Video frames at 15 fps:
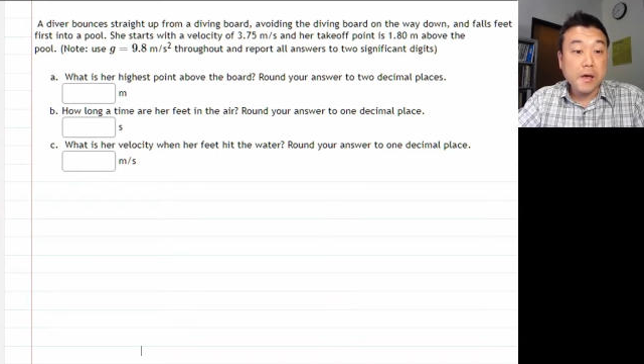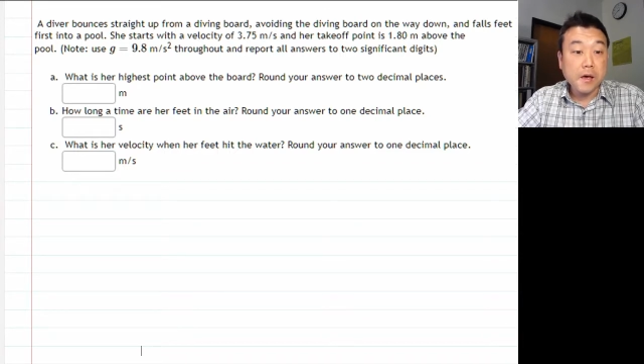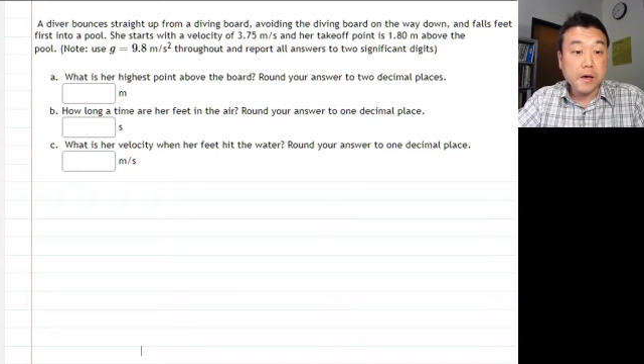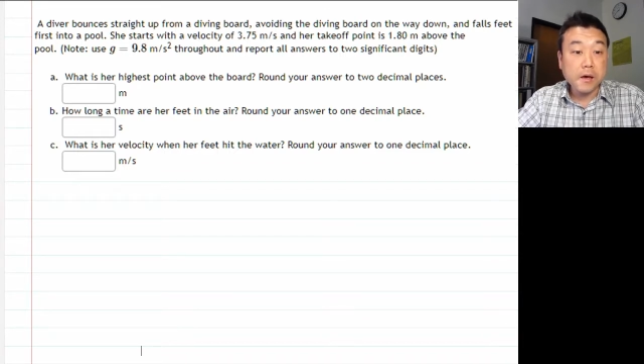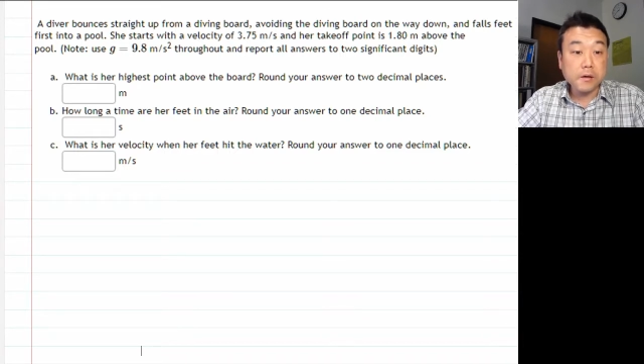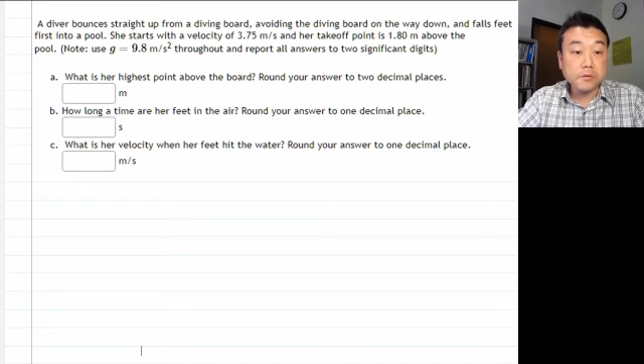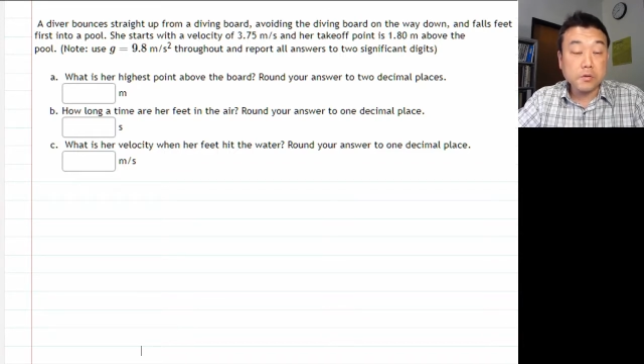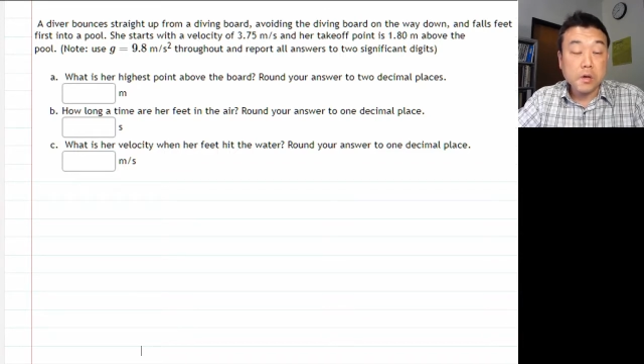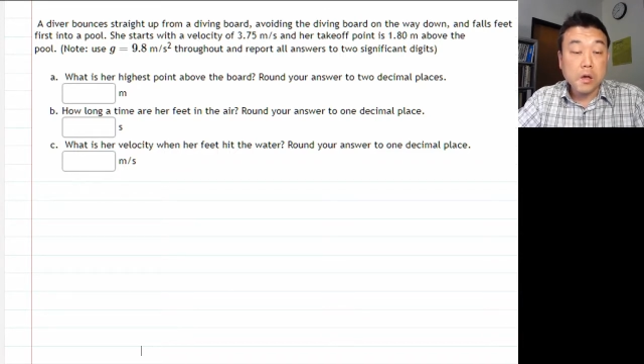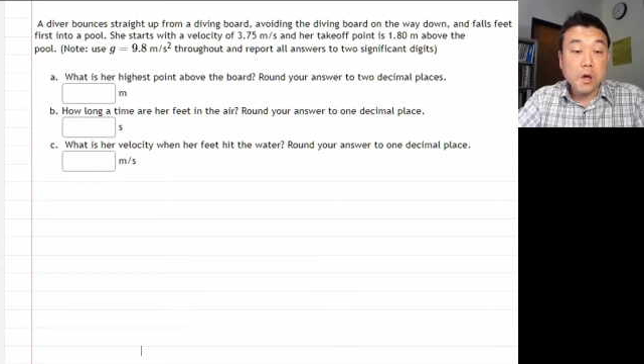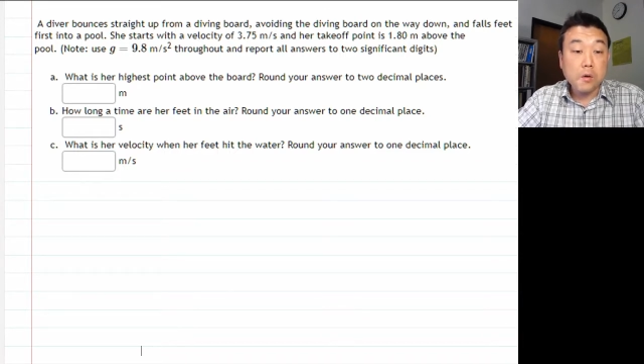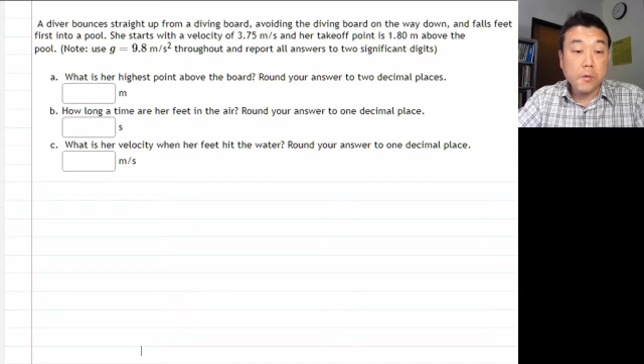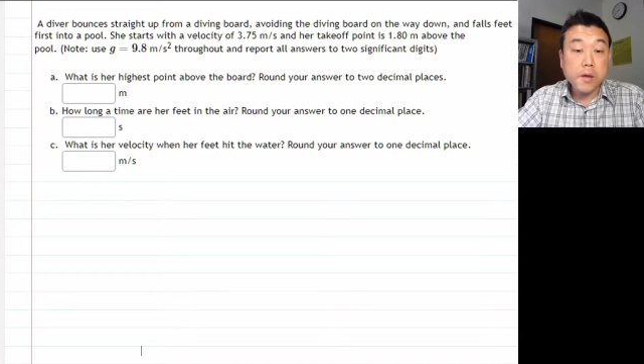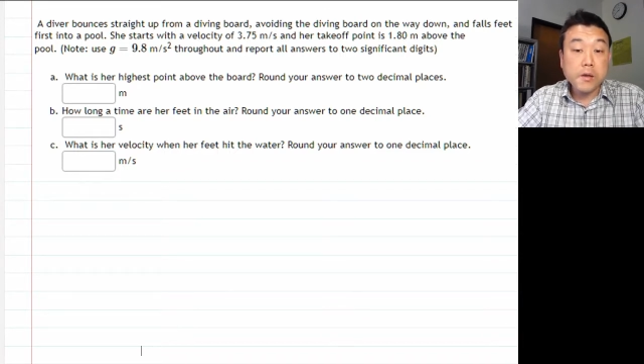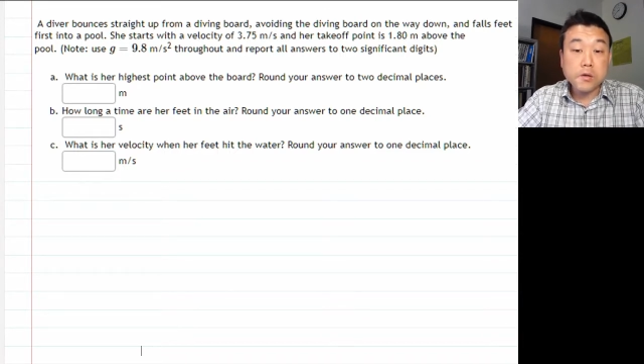Uh,
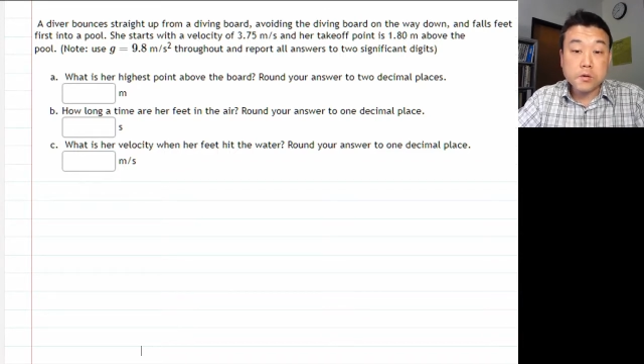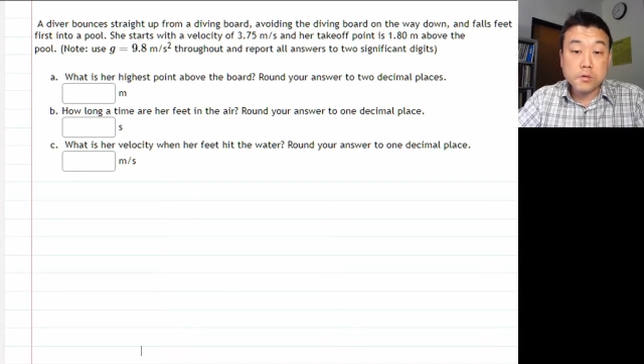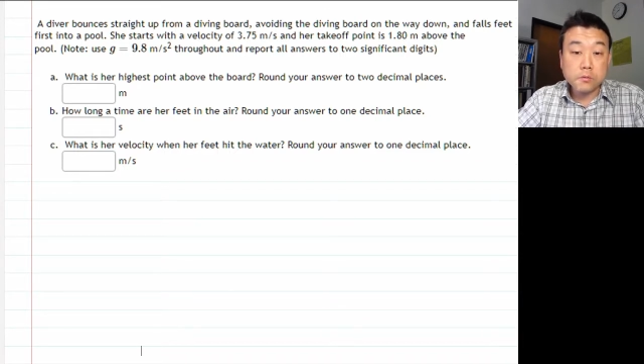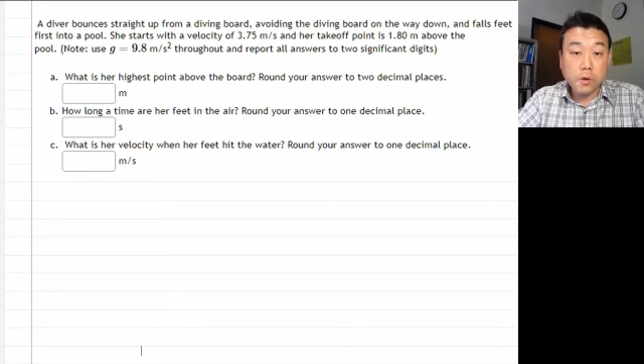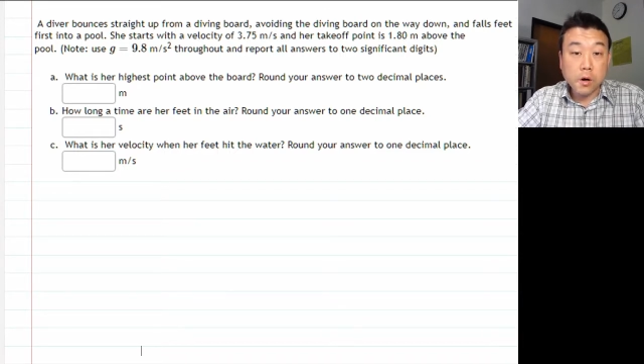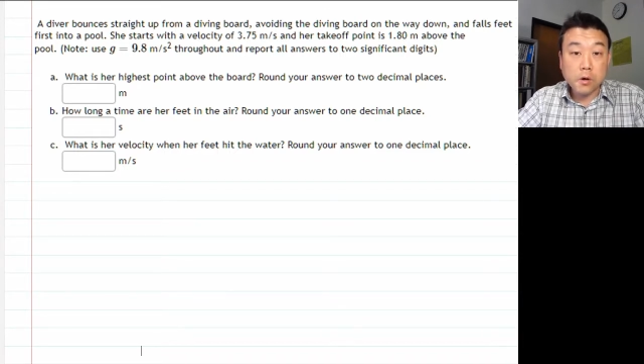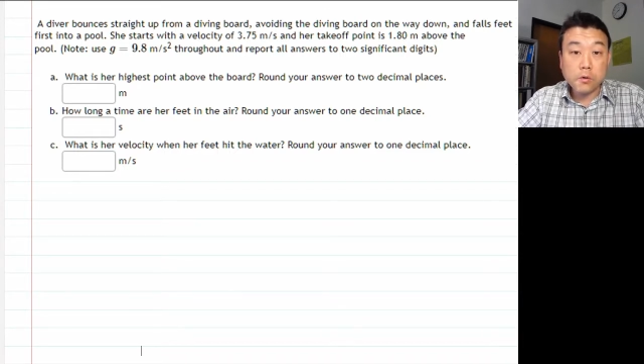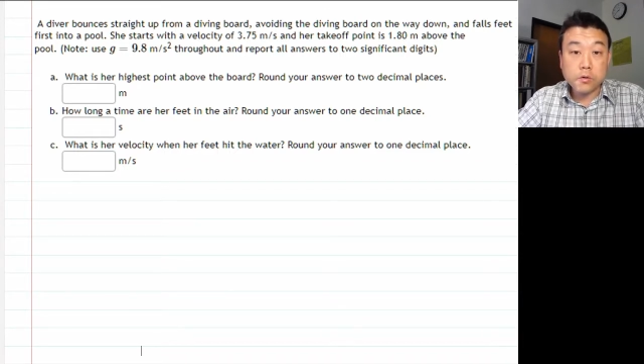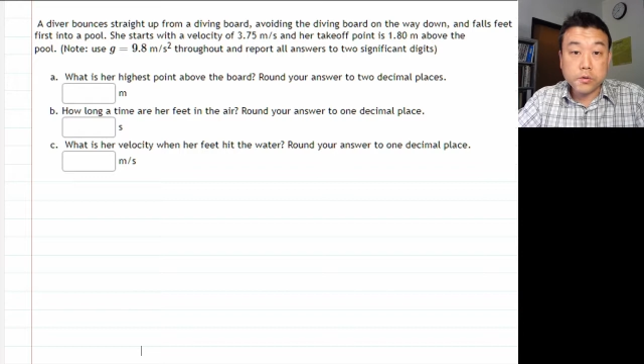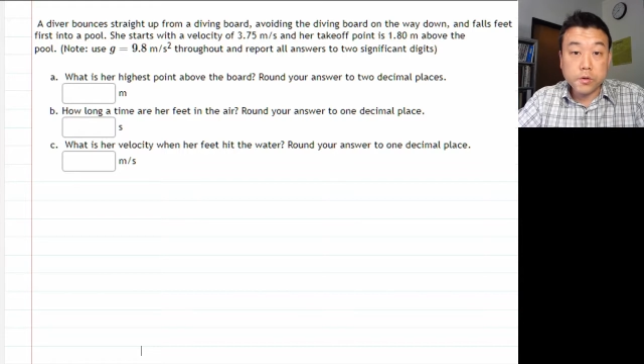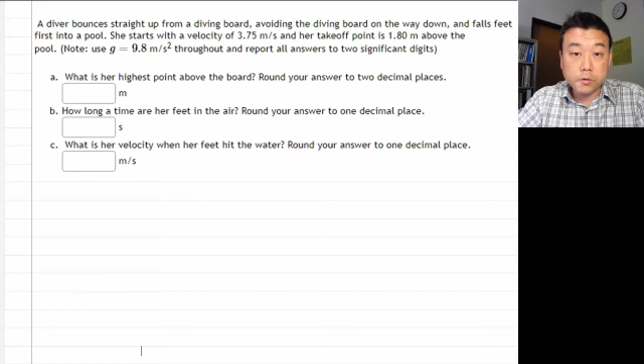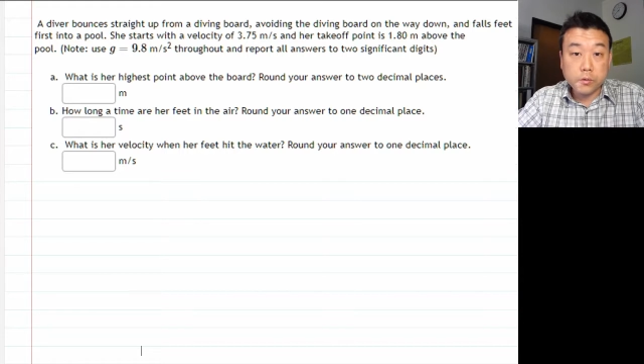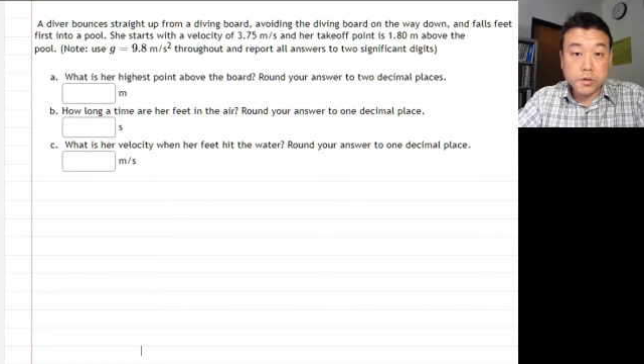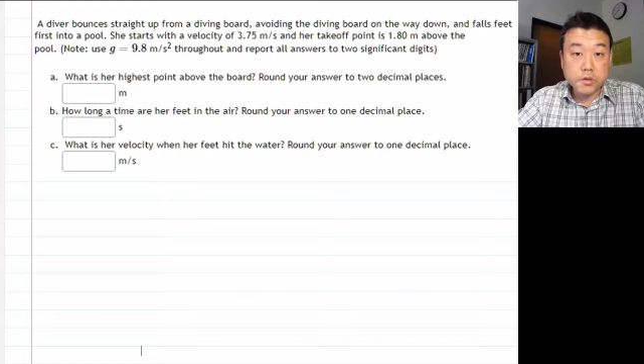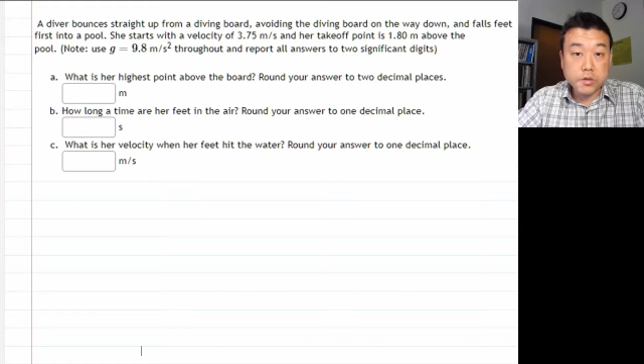when you work on
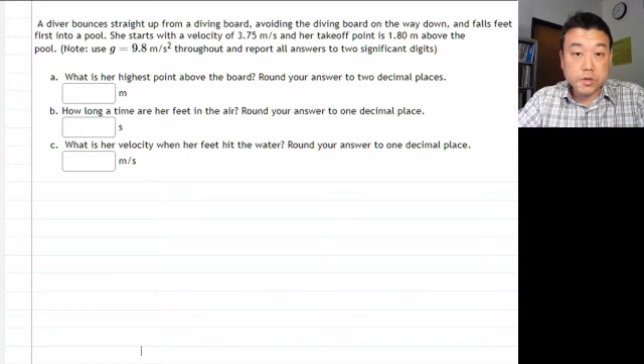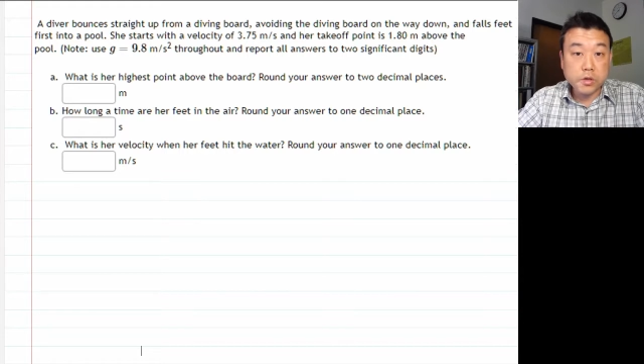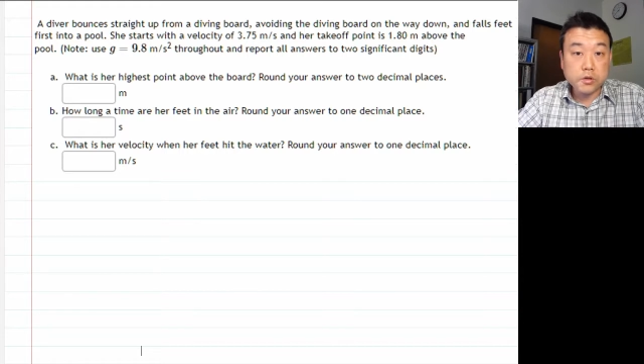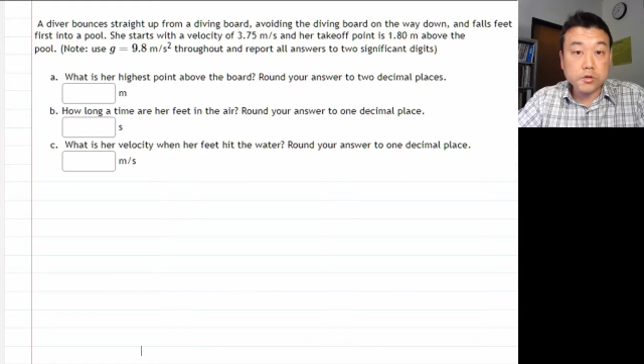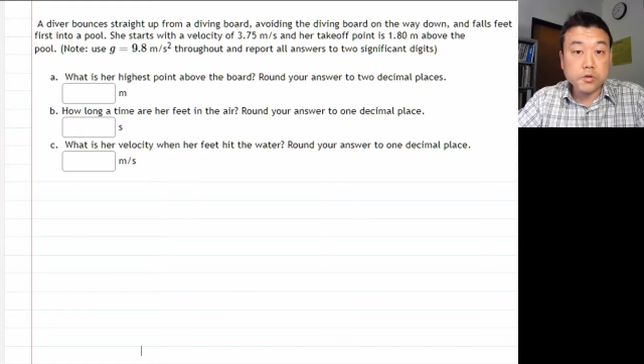the question,